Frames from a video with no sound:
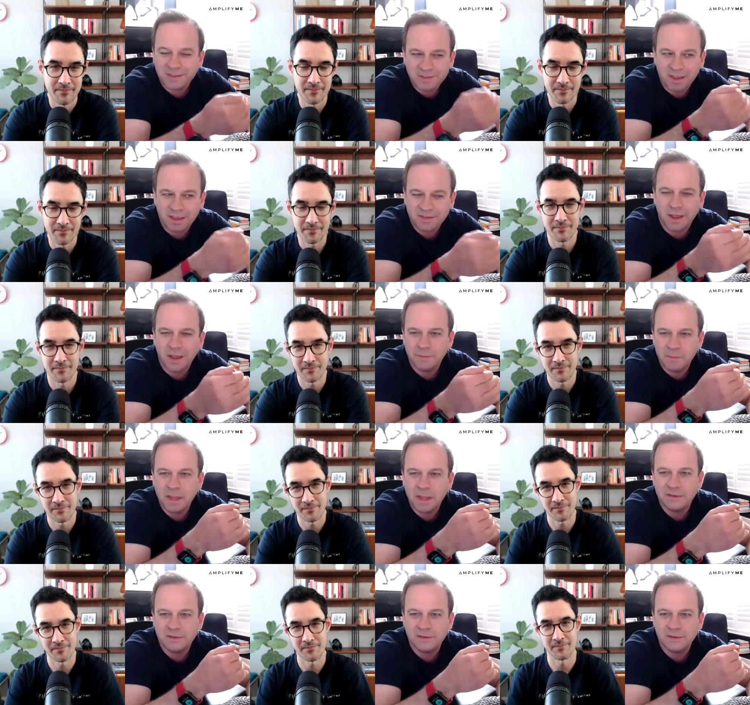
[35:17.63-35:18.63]
Speaker 1: the t- timing
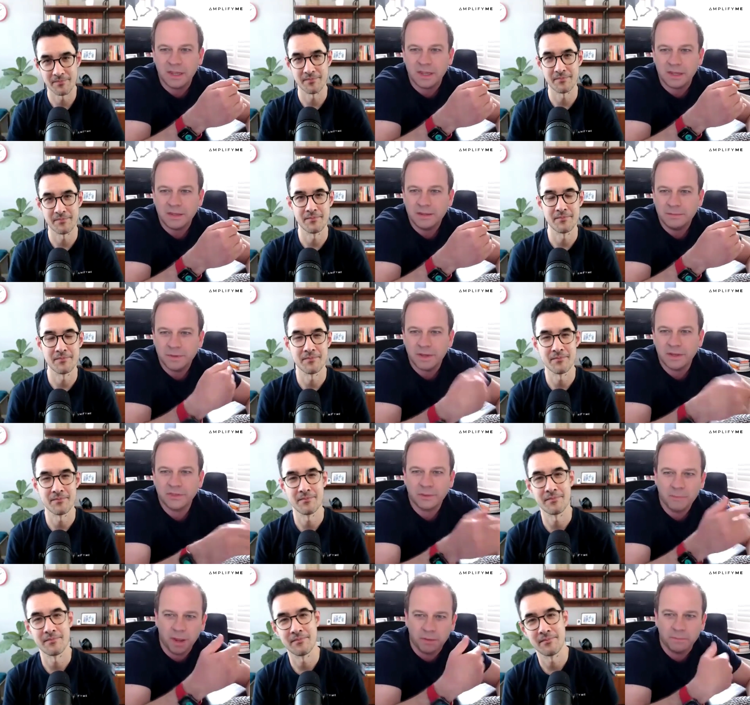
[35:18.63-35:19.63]
is key. But at
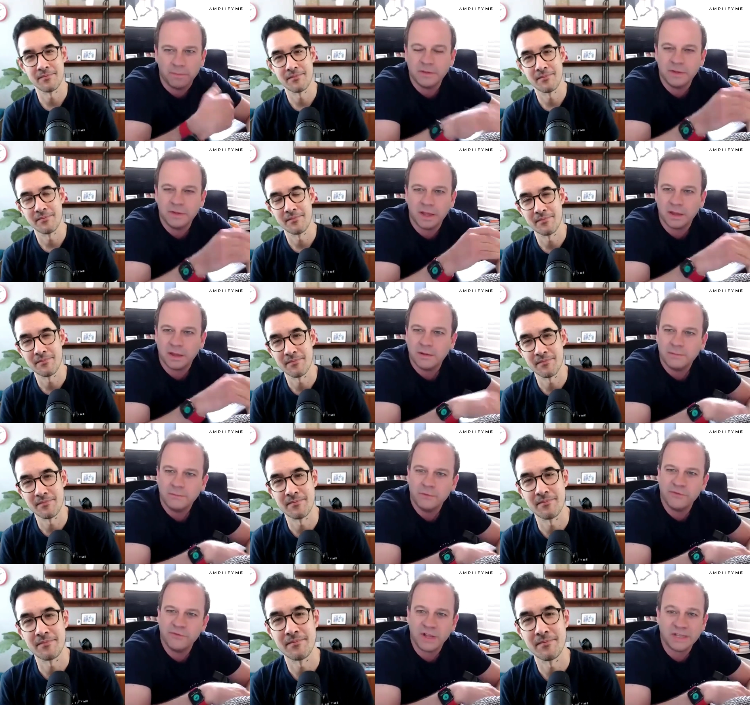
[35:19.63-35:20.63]
the moment, yeah,
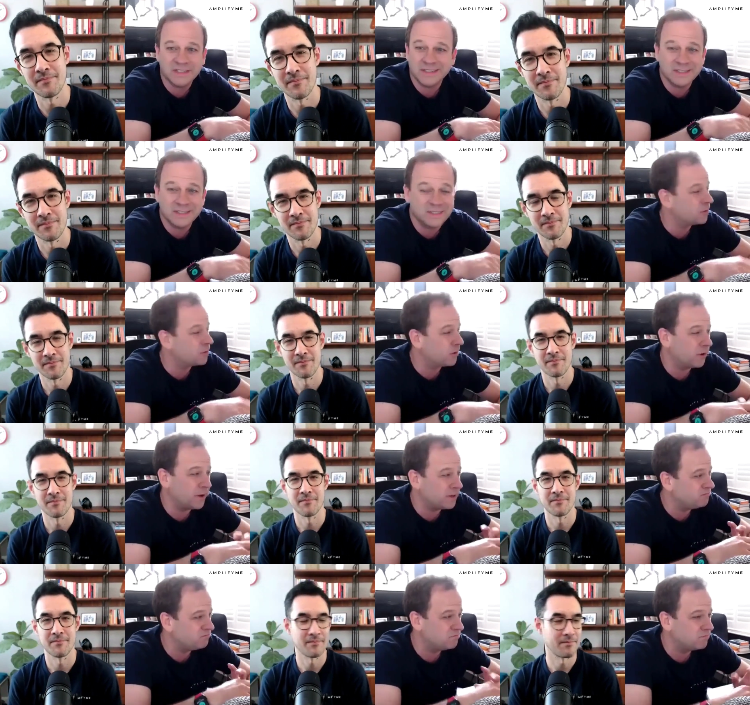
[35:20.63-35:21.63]
investors are still
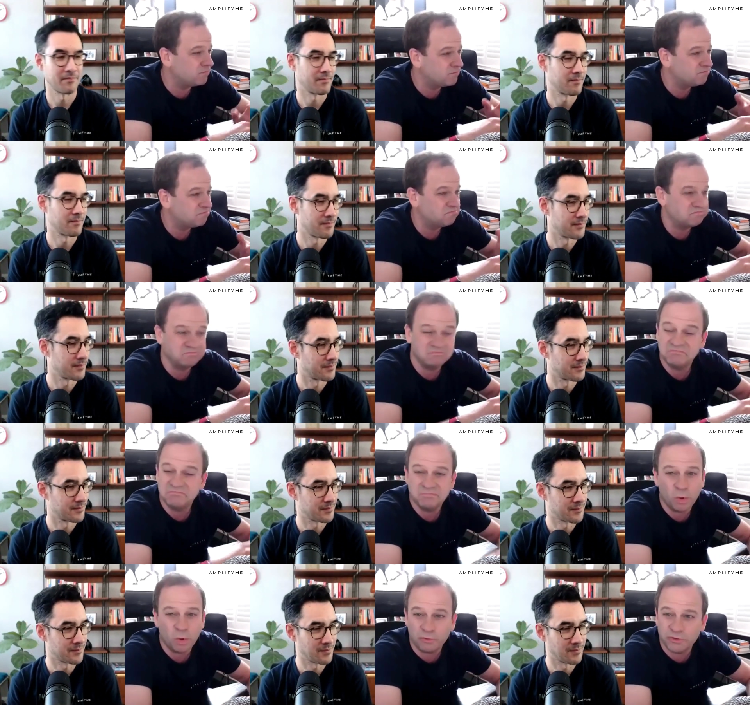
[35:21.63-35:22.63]
going,
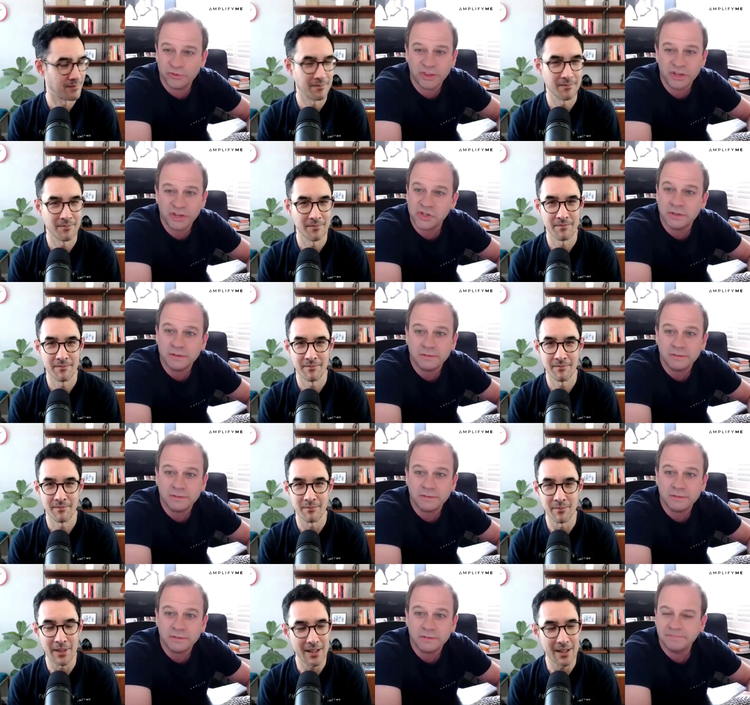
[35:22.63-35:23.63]
what recession?
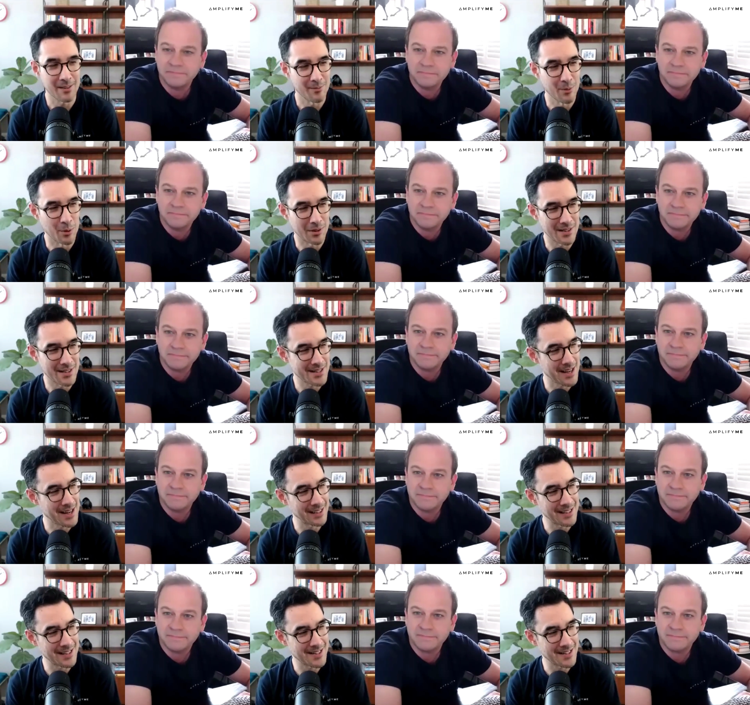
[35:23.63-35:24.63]
Speaker 2: Yeah, Morgan
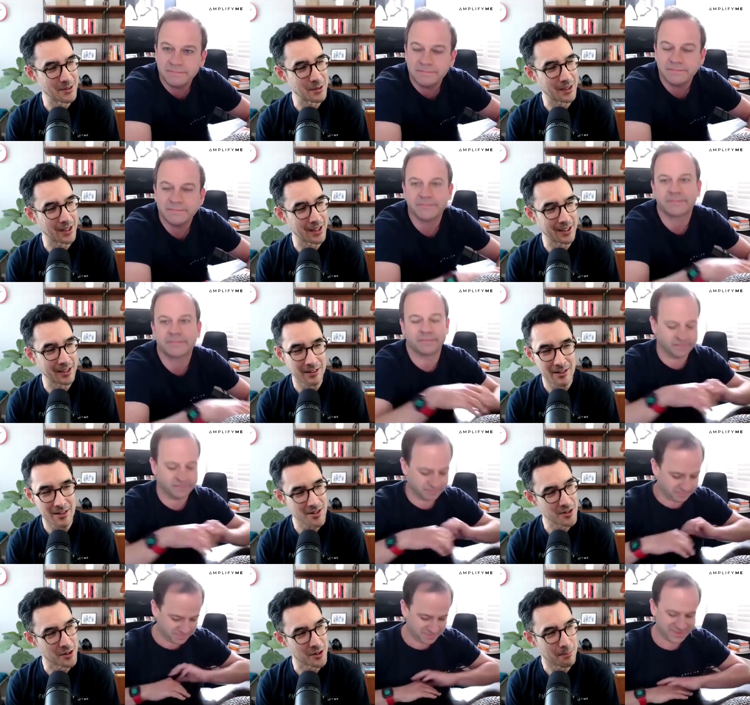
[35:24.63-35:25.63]
Stanley is still going, our
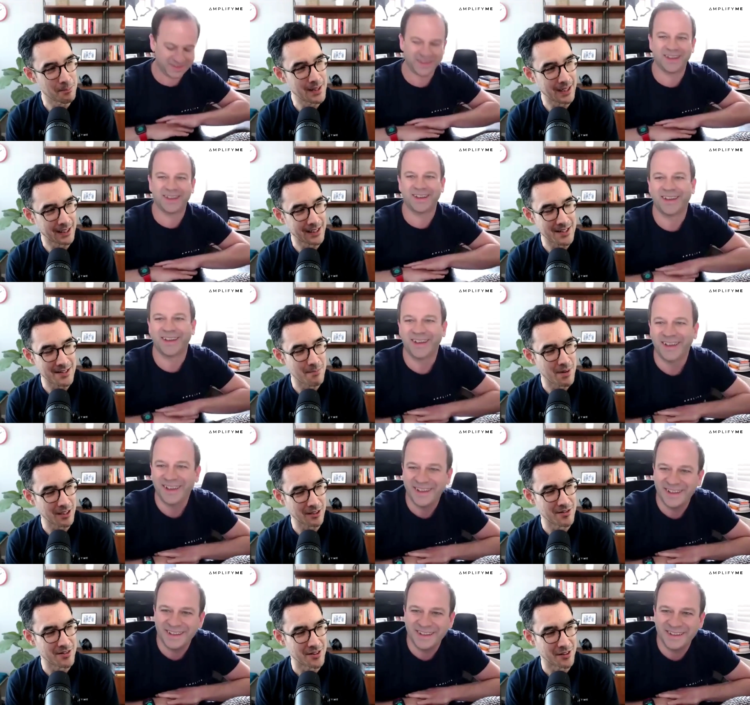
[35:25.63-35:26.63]
top pick is
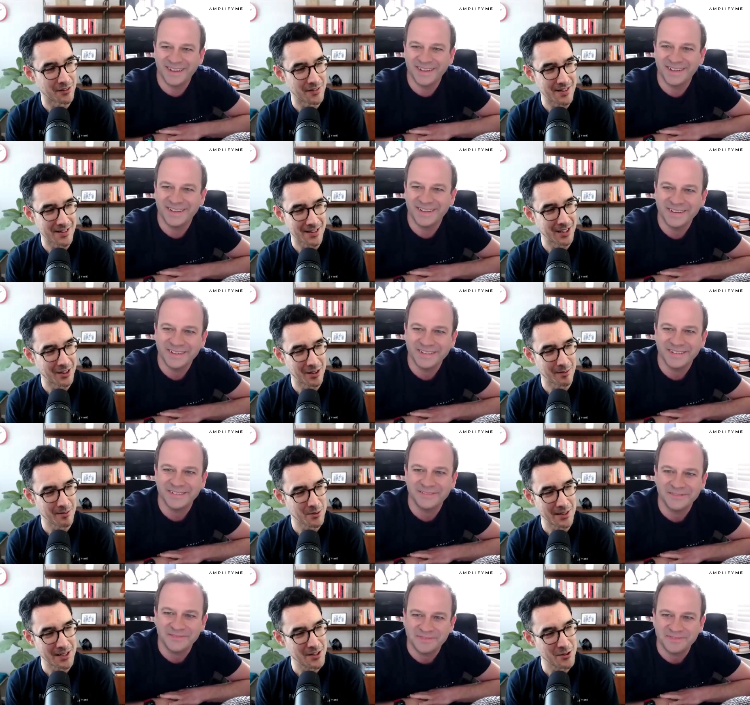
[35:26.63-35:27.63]
Microsoft. It's going to go up
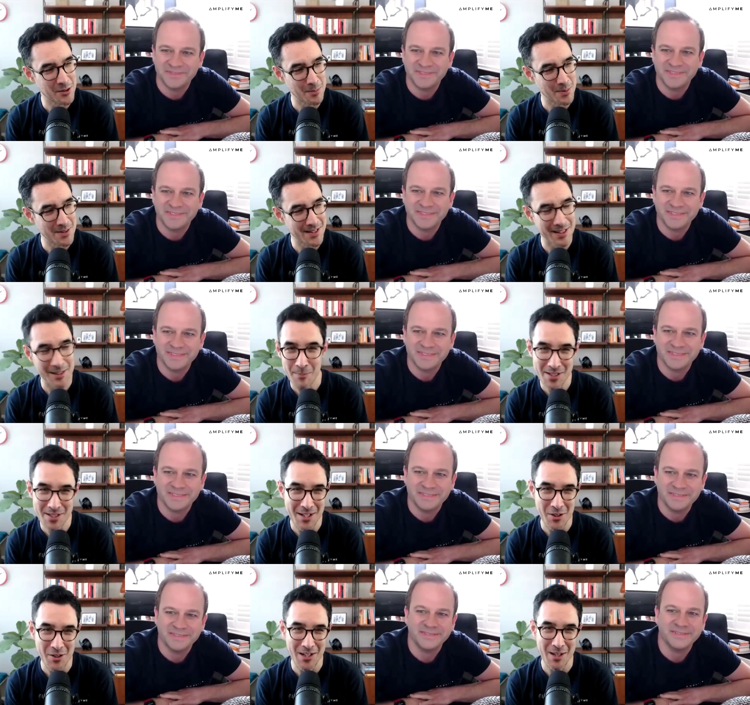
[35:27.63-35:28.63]
22%
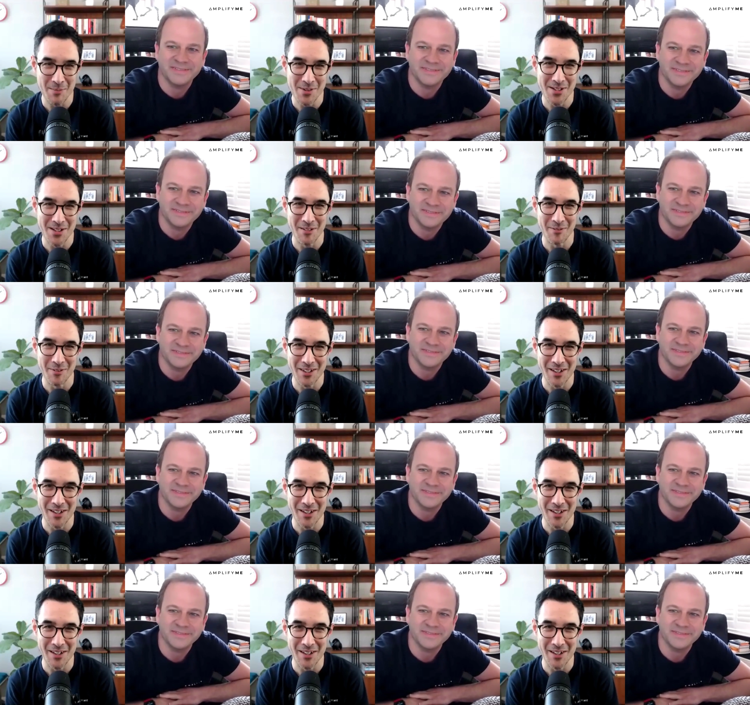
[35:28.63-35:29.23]
potential upside from